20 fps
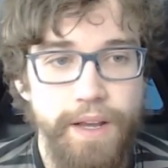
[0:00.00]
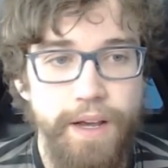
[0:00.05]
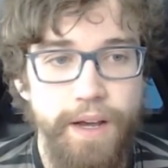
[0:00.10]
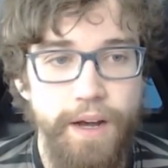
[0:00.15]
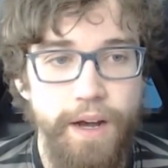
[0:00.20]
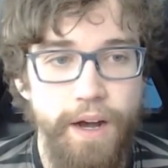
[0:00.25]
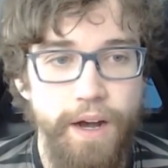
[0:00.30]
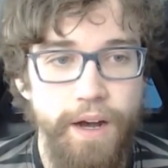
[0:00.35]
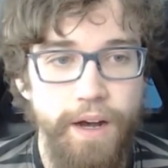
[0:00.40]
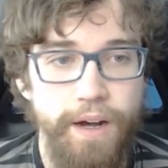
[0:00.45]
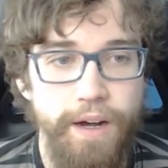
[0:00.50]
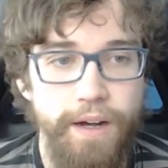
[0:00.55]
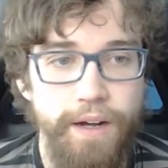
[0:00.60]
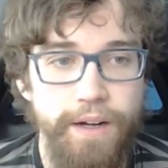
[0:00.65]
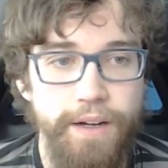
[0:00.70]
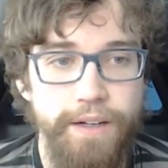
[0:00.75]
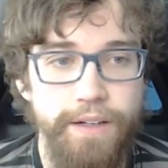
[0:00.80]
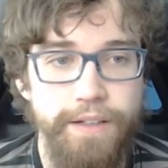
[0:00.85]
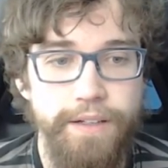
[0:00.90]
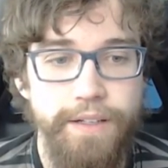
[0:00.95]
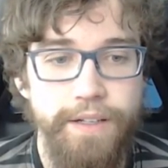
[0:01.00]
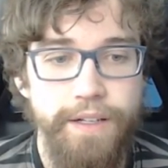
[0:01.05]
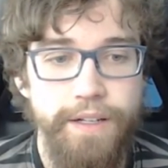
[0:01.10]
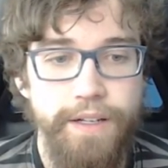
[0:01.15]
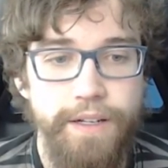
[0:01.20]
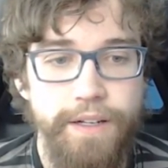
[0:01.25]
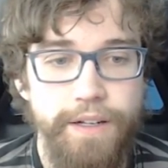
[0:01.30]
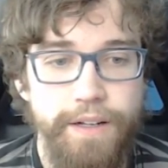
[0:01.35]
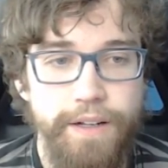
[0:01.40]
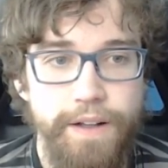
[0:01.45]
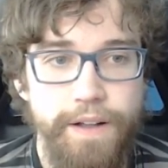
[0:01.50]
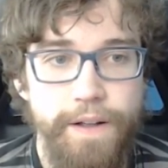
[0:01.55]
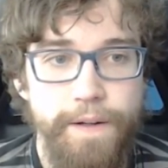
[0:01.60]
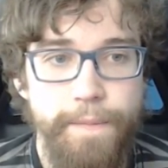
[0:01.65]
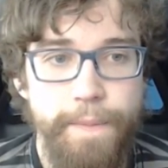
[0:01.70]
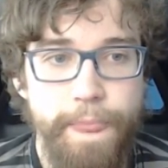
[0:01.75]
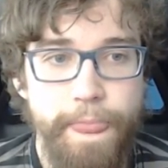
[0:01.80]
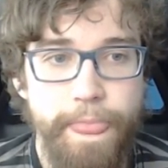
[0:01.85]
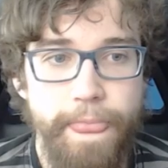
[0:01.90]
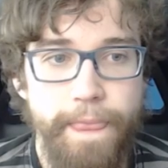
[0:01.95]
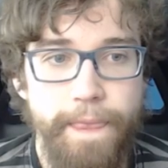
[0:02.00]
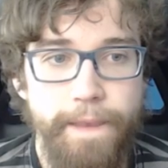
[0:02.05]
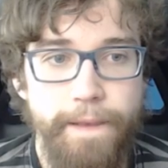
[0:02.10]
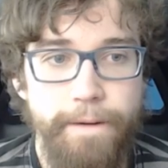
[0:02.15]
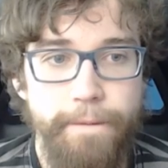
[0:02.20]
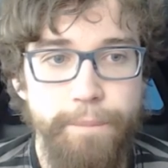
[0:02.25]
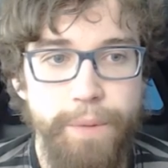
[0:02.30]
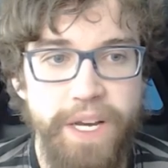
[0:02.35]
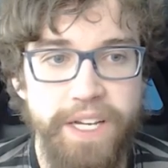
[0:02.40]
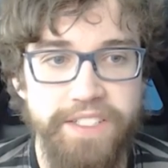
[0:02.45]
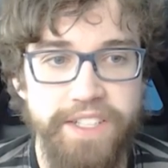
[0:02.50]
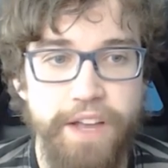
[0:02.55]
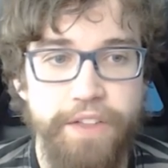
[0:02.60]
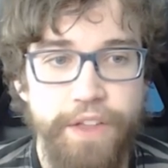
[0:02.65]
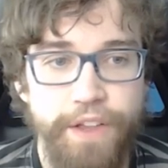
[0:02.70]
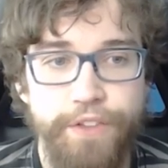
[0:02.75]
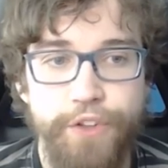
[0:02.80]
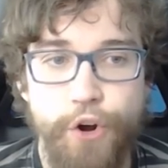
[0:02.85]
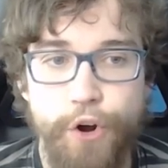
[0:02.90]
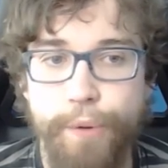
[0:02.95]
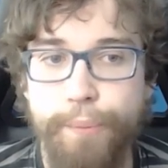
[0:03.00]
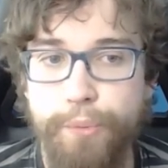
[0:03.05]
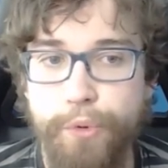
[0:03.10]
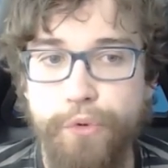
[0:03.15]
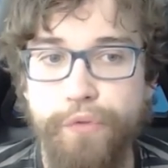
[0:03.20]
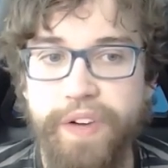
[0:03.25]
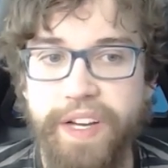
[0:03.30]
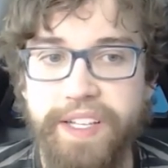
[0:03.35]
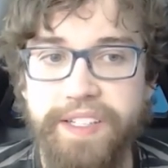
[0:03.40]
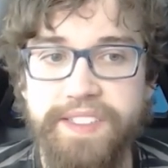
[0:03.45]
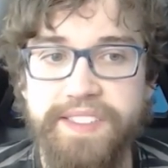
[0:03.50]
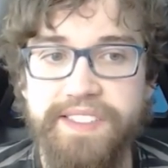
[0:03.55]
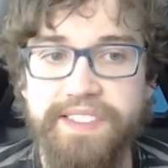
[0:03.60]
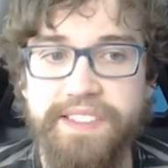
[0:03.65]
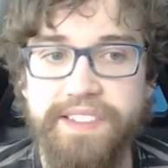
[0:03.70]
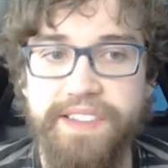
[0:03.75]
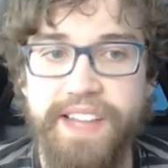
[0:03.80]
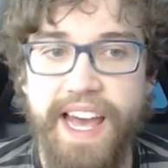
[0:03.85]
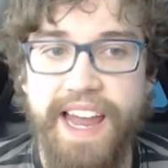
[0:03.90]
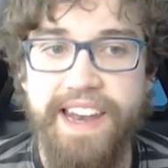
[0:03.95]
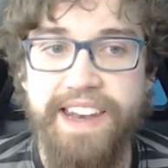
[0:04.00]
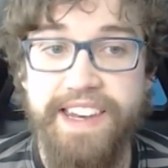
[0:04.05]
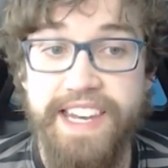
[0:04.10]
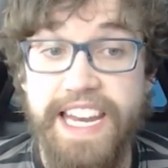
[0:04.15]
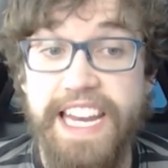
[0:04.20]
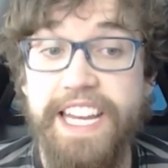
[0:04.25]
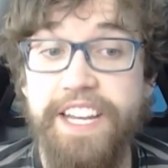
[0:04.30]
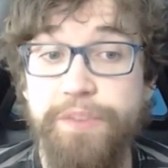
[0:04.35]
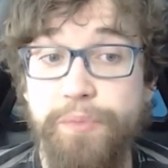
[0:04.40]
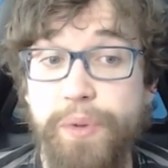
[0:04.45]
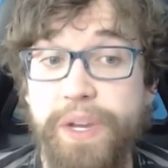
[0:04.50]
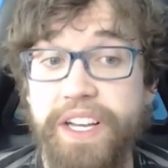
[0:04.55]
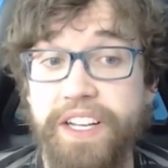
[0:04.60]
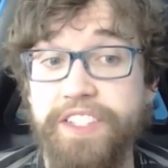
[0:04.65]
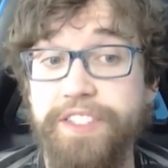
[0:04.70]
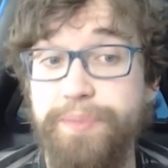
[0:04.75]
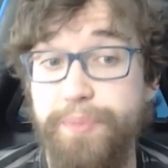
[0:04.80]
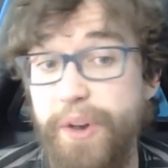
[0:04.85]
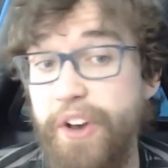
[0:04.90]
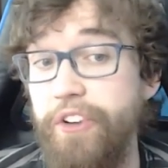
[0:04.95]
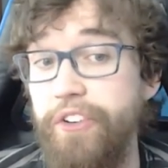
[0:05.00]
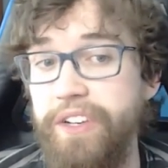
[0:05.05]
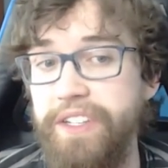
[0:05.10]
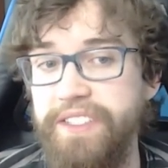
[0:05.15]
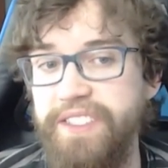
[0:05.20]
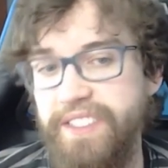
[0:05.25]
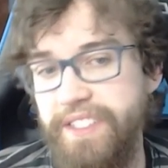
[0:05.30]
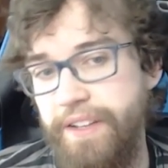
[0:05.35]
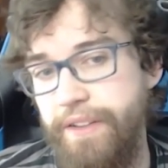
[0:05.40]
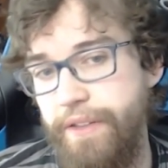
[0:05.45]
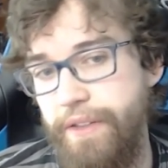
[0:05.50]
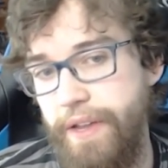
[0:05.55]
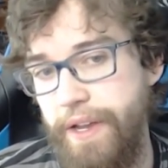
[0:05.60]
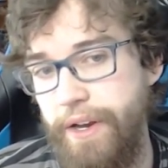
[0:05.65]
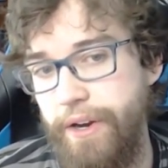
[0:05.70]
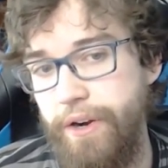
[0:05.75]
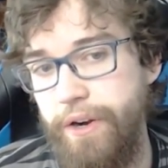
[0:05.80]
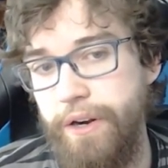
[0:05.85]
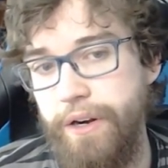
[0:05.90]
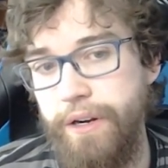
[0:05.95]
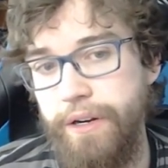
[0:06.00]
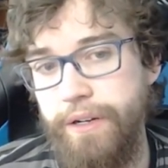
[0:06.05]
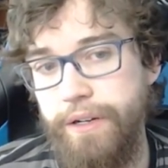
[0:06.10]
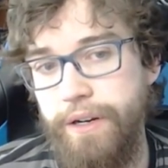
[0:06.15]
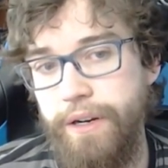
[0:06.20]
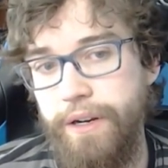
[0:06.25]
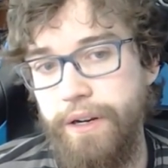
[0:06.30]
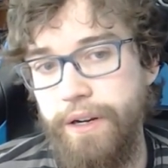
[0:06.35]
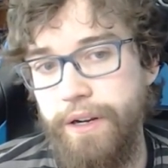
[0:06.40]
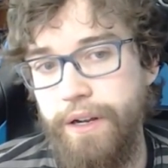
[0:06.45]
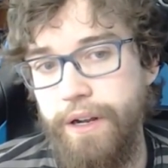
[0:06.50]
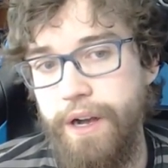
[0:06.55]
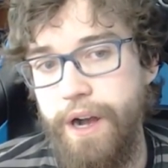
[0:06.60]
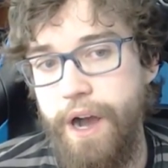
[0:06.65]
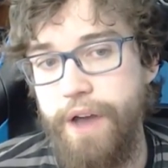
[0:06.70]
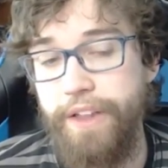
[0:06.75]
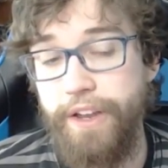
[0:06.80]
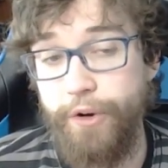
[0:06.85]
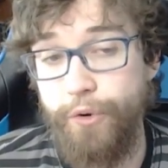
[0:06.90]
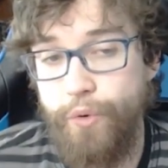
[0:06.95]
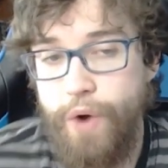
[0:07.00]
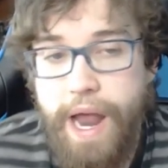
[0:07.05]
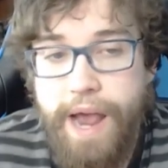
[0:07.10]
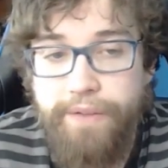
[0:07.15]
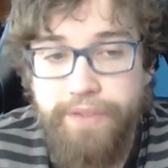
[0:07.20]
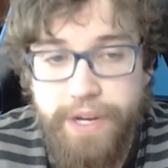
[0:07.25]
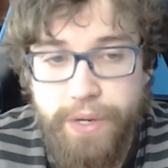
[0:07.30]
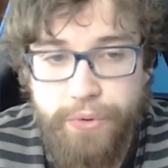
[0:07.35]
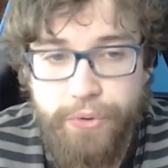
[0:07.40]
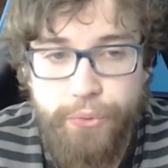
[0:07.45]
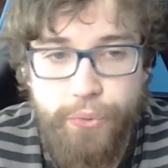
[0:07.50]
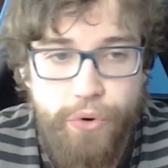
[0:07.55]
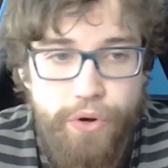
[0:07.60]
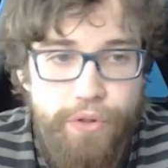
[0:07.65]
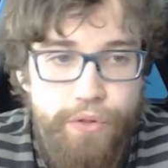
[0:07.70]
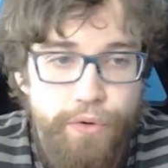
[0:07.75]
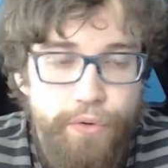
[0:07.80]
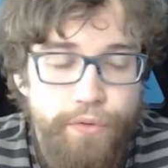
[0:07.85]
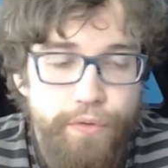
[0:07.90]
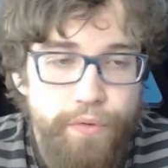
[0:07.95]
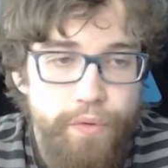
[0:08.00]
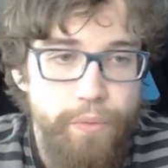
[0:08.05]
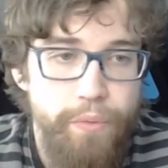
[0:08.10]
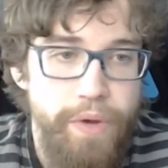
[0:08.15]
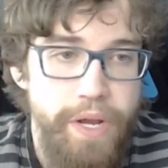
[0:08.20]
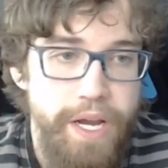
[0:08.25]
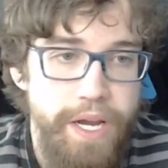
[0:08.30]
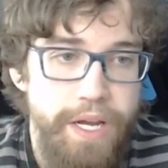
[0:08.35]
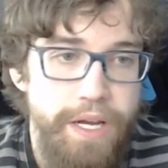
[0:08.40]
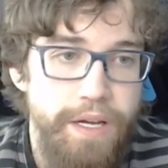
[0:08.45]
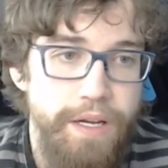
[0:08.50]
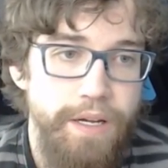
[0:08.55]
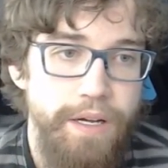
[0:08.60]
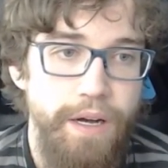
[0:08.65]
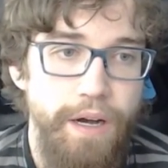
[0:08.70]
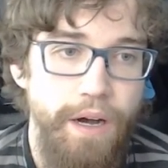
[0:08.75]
Uh, because I think there are movies that need to be experienced in theater. I think Gravity was one of those for me.